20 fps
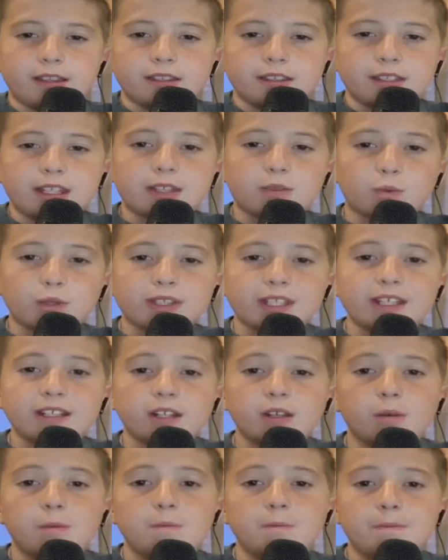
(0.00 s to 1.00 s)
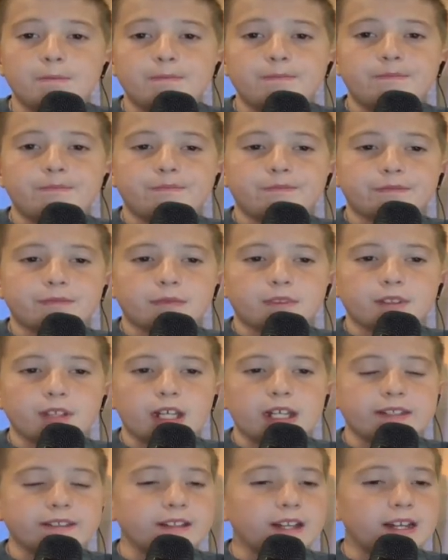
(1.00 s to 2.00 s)
That's what they do.
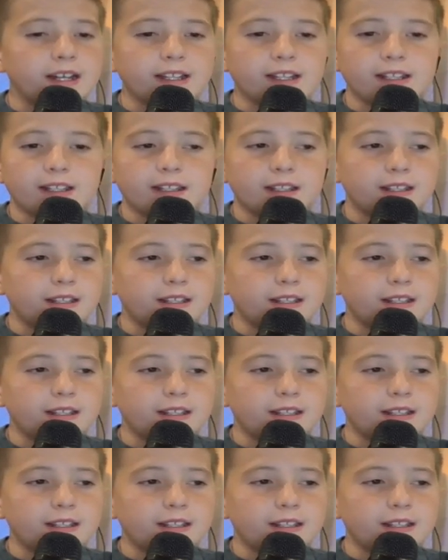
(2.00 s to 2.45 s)
It's not.